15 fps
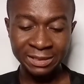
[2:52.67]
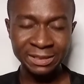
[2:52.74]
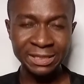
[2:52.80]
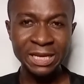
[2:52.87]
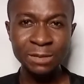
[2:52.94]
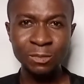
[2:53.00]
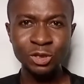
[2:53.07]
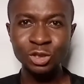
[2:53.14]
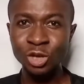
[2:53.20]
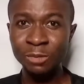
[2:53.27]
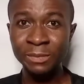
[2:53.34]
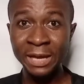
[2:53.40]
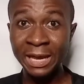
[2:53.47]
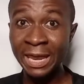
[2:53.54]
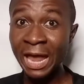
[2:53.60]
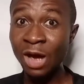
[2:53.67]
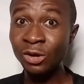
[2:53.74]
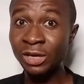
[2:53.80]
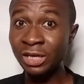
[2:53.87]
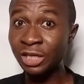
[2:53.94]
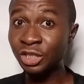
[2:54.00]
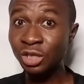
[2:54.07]
sin must not be allowed
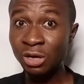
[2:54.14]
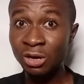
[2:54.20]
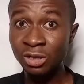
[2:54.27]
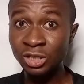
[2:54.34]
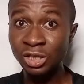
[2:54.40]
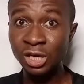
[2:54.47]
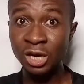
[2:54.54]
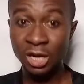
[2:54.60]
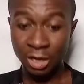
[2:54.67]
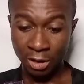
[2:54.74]
God in the church